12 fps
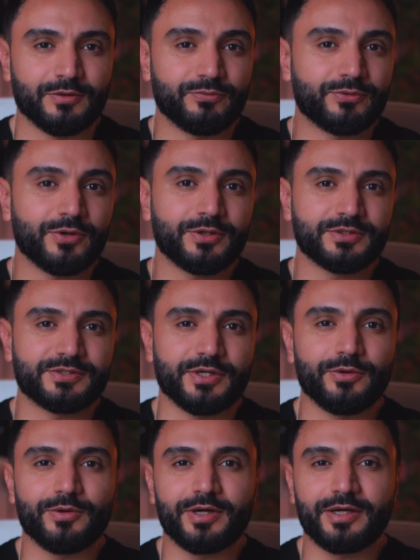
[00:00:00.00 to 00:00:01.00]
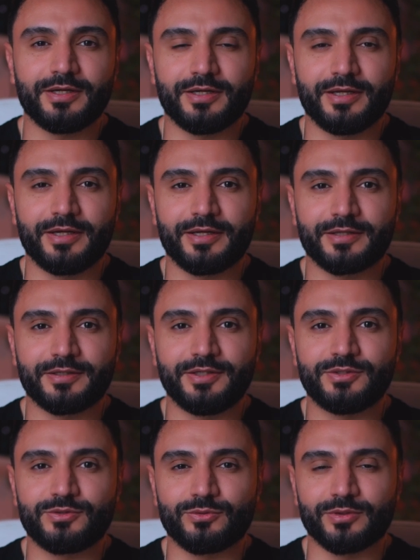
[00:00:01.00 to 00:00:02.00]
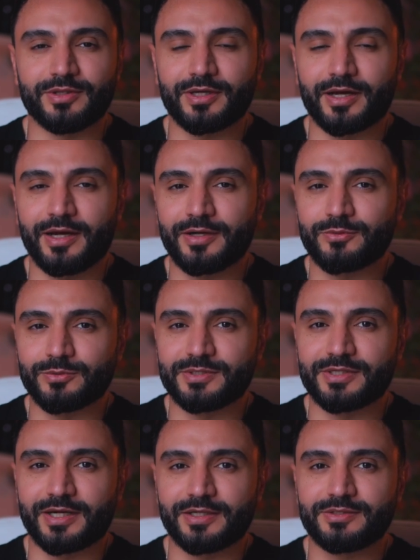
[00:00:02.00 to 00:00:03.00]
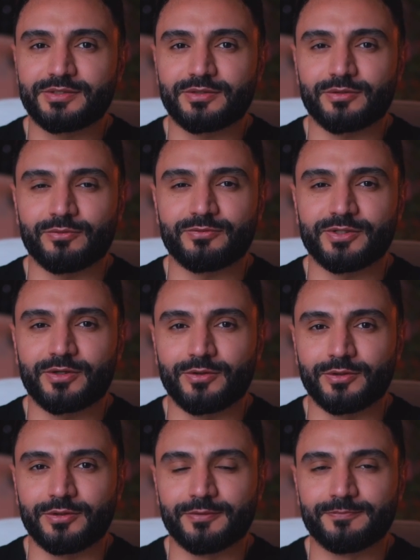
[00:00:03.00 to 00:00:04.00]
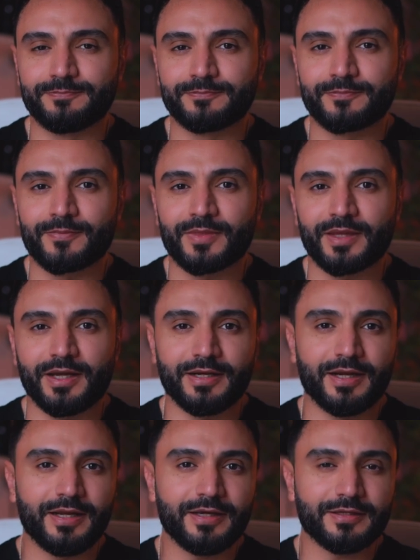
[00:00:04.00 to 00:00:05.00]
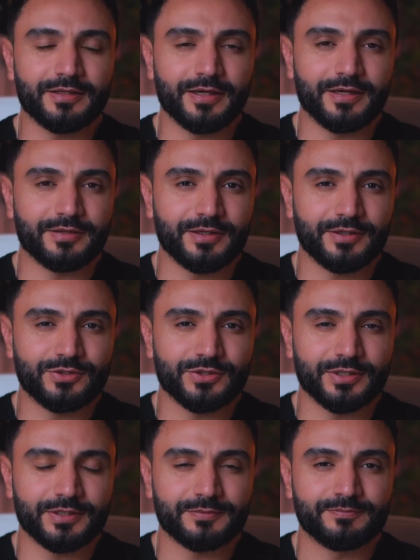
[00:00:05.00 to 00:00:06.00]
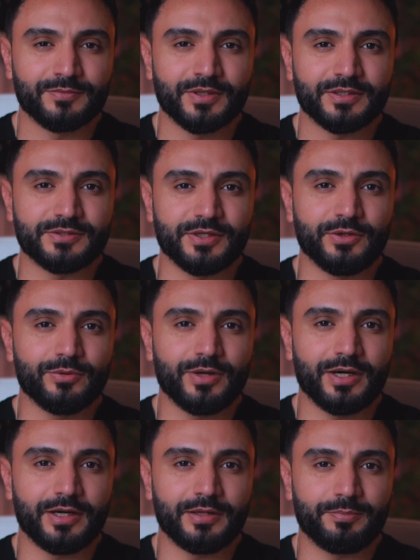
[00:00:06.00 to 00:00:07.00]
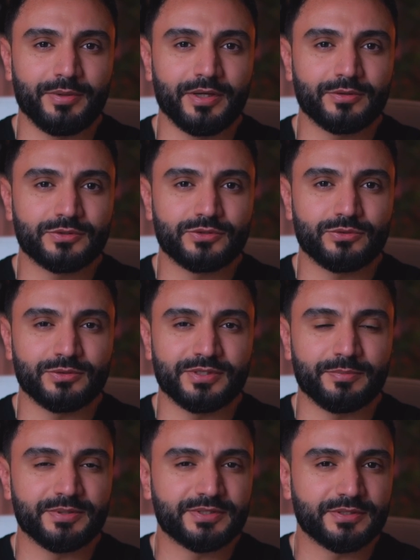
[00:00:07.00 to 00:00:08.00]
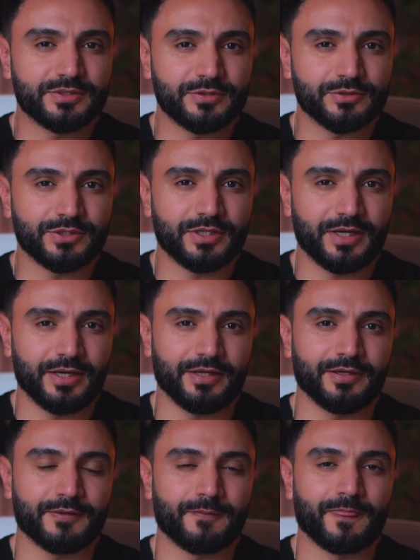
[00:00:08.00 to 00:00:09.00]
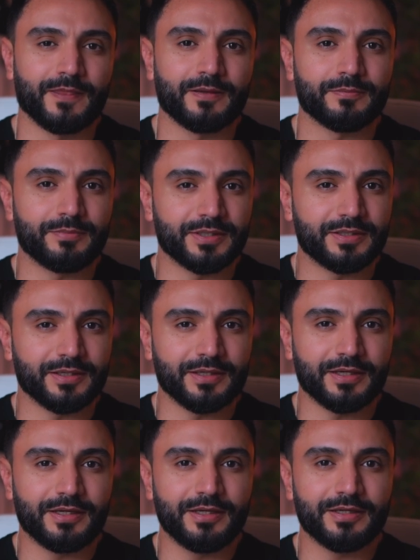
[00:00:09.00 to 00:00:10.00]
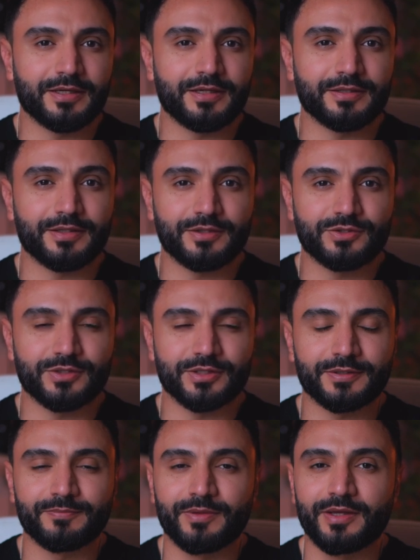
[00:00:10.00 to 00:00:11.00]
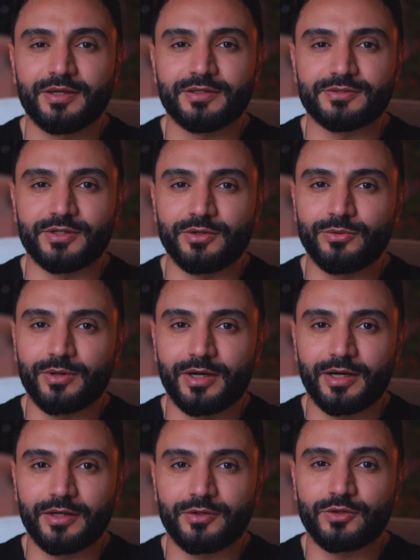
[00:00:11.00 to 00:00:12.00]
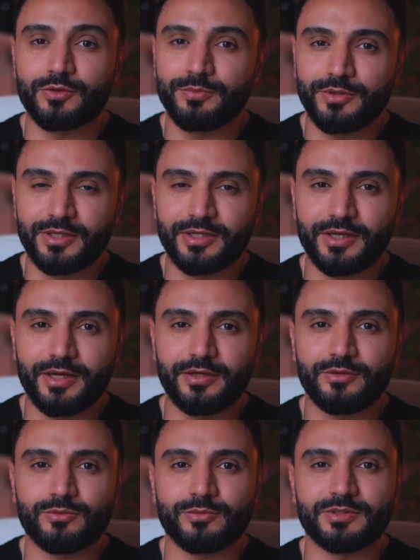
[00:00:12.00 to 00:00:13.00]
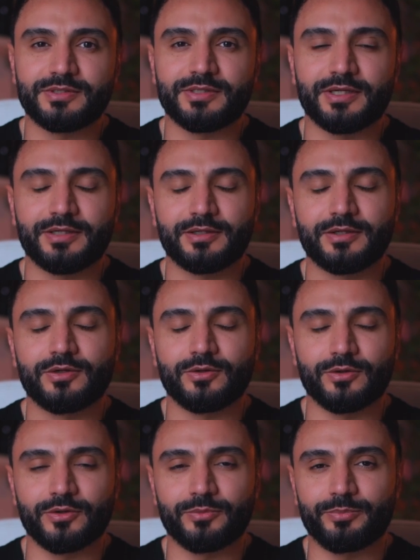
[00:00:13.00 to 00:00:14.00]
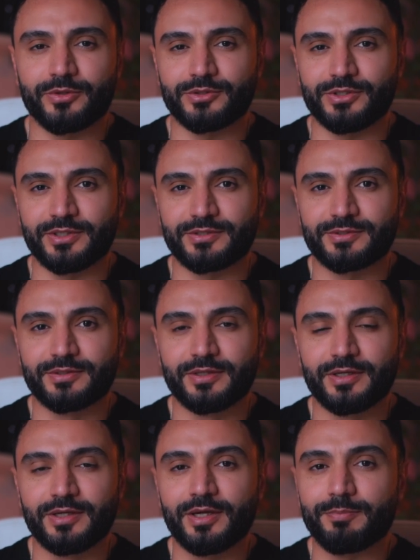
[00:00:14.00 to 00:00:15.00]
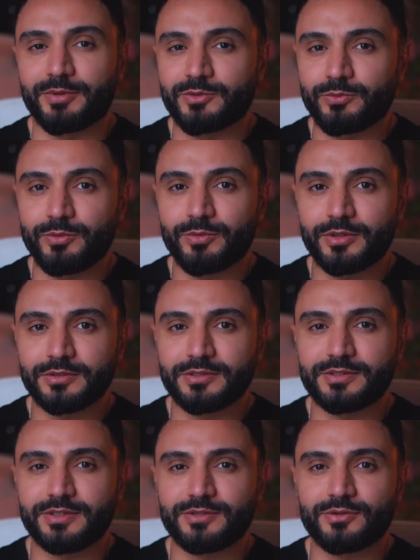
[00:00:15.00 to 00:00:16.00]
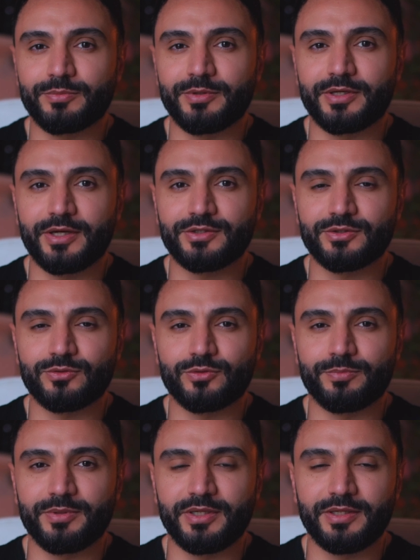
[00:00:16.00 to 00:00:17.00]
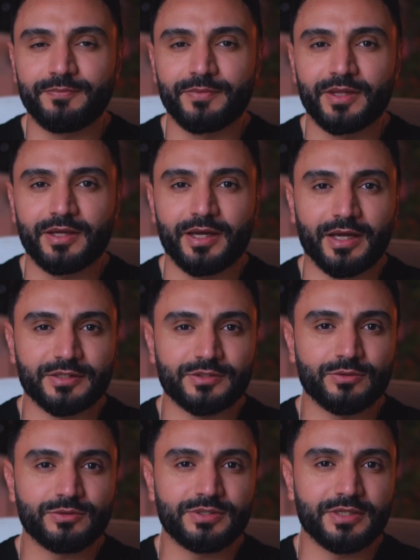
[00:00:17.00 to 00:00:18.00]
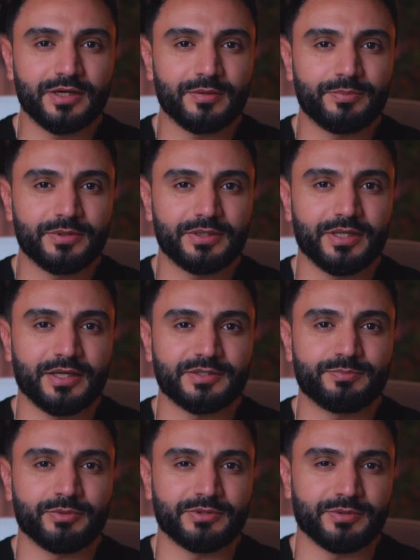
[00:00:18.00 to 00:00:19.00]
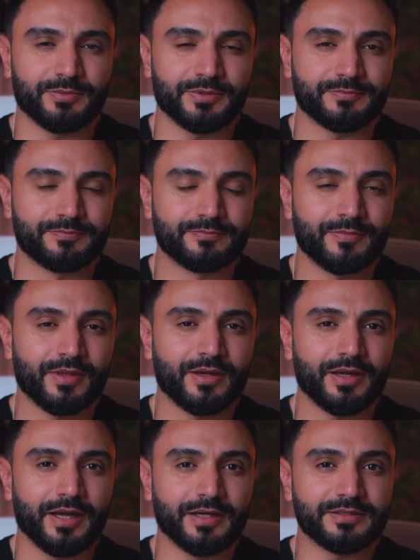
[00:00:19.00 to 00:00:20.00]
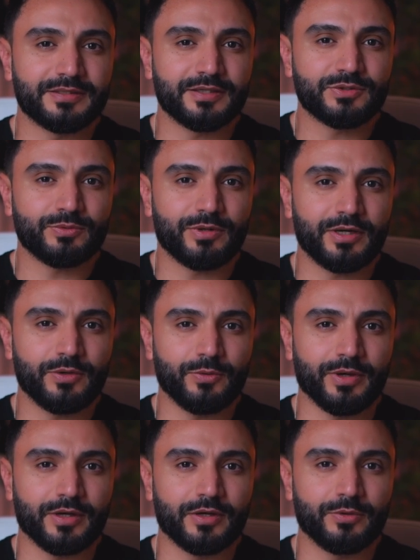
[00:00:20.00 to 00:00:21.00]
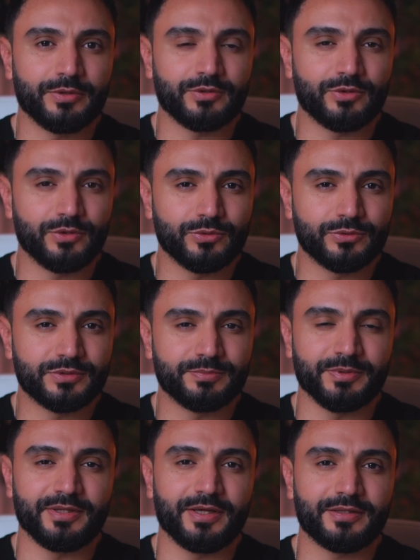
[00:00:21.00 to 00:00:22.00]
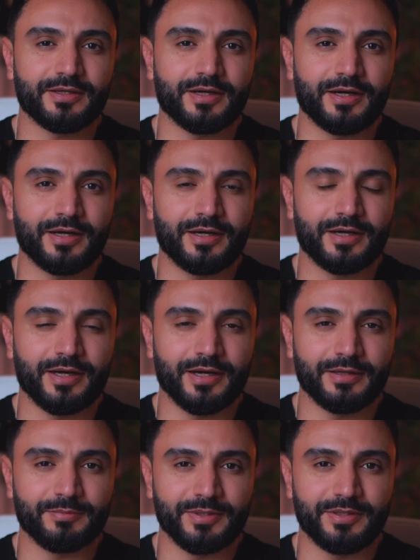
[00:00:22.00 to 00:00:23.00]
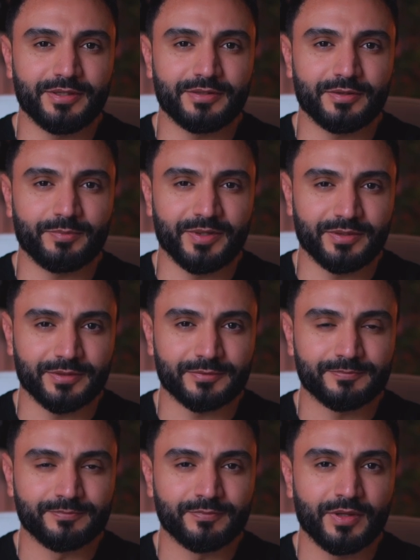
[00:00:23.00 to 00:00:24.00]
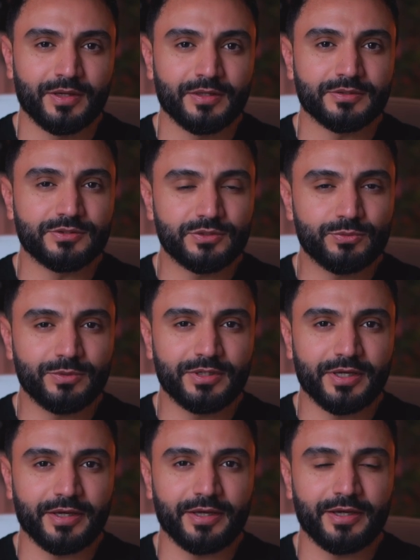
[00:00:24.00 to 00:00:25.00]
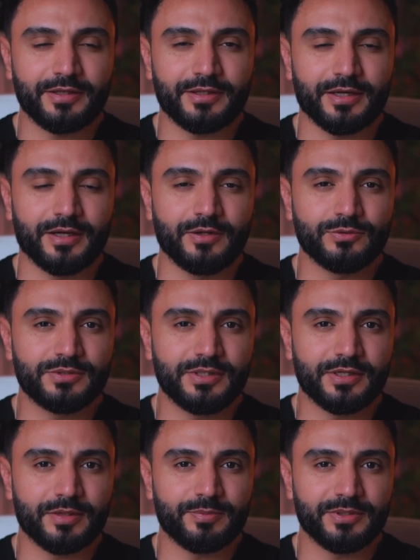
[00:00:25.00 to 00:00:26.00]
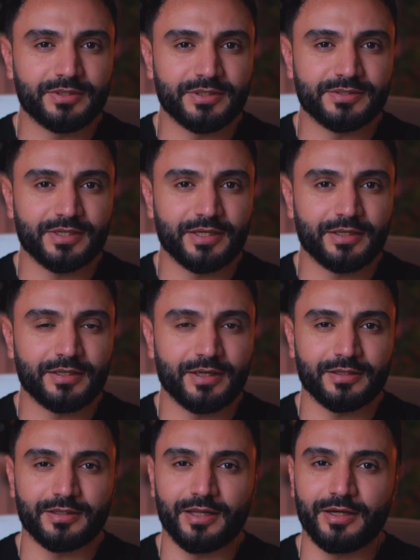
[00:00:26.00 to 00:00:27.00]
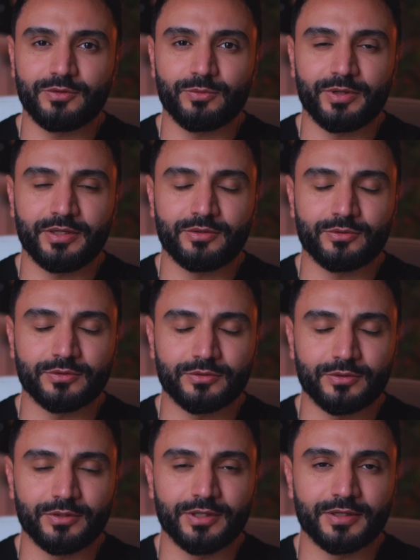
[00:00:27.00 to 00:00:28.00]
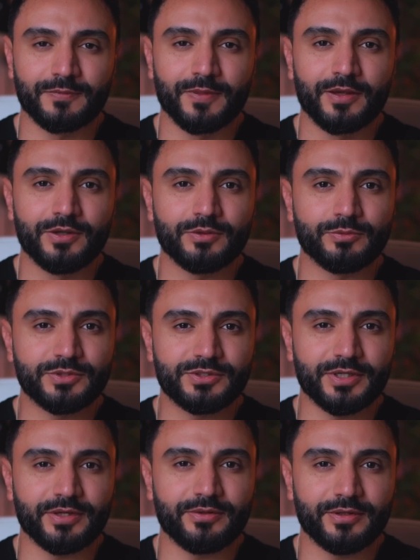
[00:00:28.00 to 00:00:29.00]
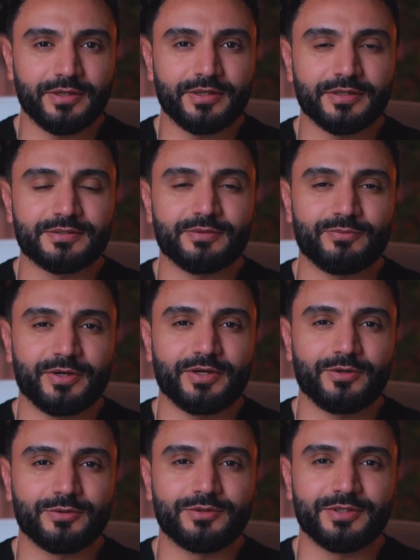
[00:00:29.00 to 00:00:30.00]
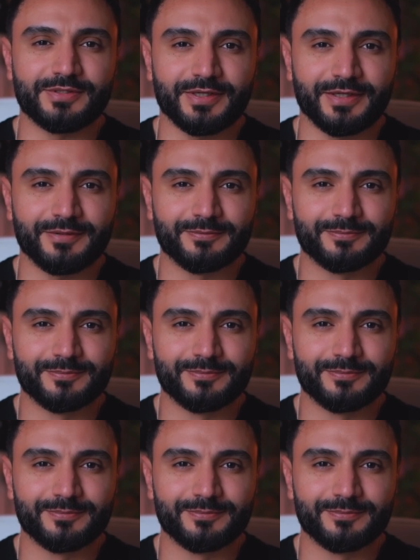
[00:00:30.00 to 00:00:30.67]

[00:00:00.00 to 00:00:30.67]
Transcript: Of course, the UI layer needs to interact with the rest of the code. In a layered architecture, the UI belongs to the business logic layer, but in a clean architecture, the UI communicate with the core projects but we want this communication to be as loosely coupled as possible. And that's why we are going to use MediatR and mediator pattern. This will create a loosely coupled design and lightweight controller, which I think is a very good design.